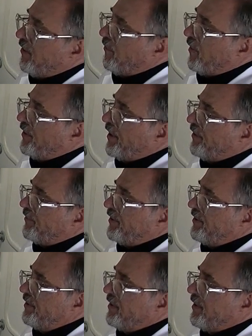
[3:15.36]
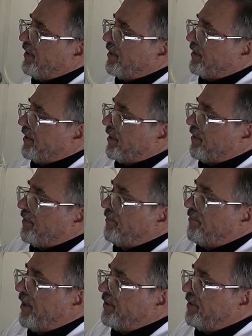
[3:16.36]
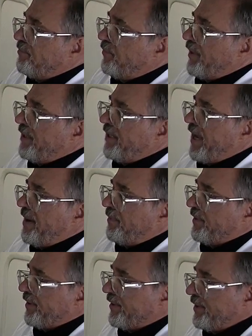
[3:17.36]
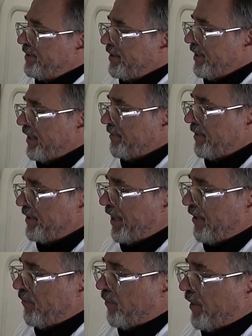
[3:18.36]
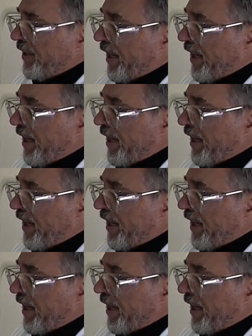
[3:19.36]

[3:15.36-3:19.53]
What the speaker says: 100 little melting point capillaries. I'll take one